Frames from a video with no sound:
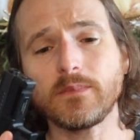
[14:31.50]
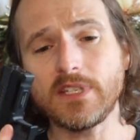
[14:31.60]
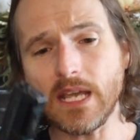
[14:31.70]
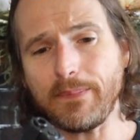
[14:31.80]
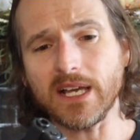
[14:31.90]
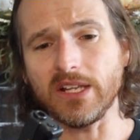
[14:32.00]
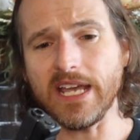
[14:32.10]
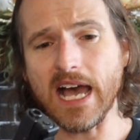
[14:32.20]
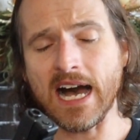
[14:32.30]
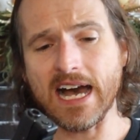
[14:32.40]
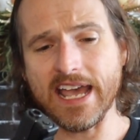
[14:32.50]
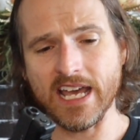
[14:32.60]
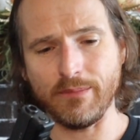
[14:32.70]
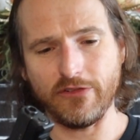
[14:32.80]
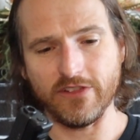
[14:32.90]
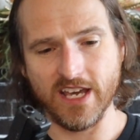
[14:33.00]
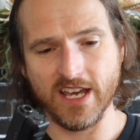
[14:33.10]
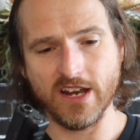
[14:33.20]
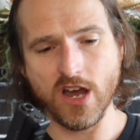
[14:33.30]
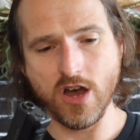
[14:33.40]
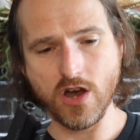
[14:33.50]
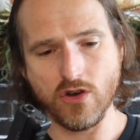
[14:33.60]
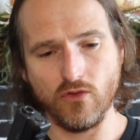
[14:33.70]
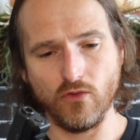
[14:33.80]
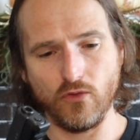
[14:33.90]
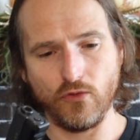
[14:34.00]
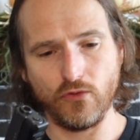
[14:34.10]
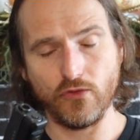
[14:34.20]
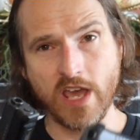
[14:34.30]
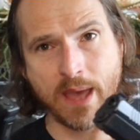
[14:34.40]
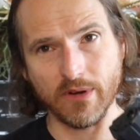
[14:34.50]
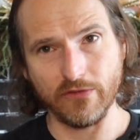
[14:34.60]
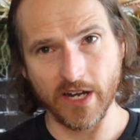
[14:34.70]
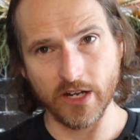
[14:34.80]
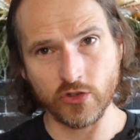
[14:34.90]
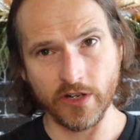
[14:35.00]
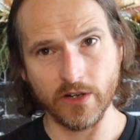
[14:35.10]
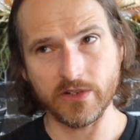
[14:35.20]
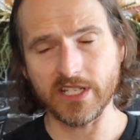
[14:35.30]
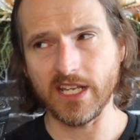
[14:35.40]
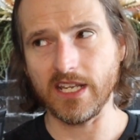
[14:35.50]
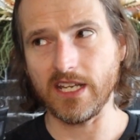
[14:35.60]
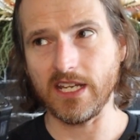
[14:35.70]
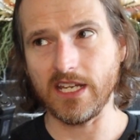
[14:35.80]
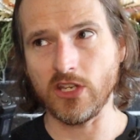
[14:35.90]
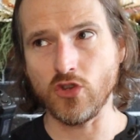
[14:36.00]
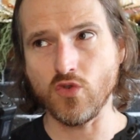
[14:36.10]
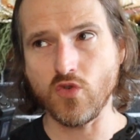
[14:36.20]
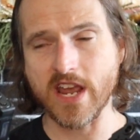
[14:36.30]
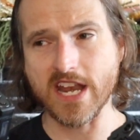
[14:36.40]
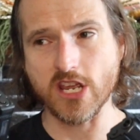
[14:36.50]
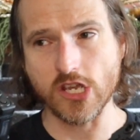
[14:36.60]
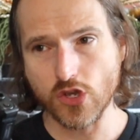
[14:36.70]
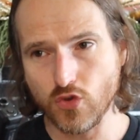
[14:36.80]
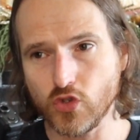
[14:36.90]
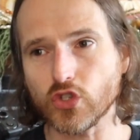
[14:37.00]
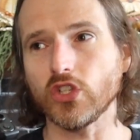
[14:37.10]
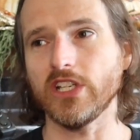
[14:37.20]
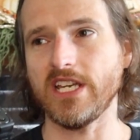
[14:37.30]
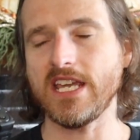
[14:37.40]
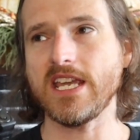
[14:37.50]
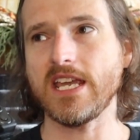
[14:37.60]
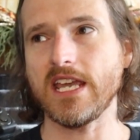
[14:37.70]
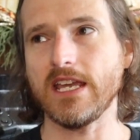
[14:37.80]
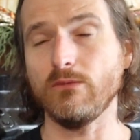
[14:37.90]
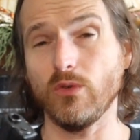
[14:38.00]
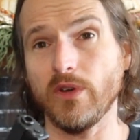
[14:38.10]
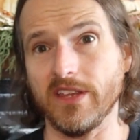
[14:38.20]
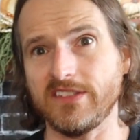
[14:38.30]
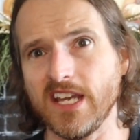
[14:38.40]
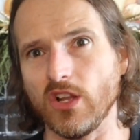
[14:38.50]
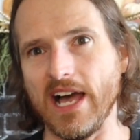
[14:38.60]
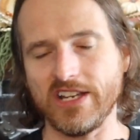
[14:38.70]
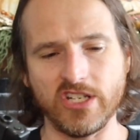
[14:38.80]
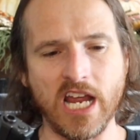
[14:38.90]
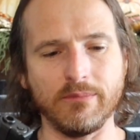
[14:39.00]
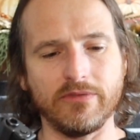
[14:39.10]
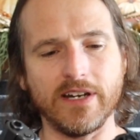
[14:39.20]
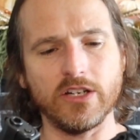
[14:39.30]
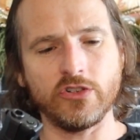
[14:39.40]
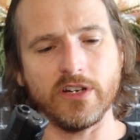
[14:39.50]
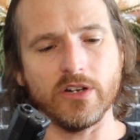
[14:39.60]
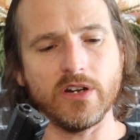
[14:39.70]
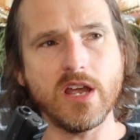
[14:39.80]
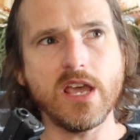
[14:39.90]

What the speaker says: typically I am a fan of hammer-fired triggers. You can usually, with a single action hammer-fired trigger,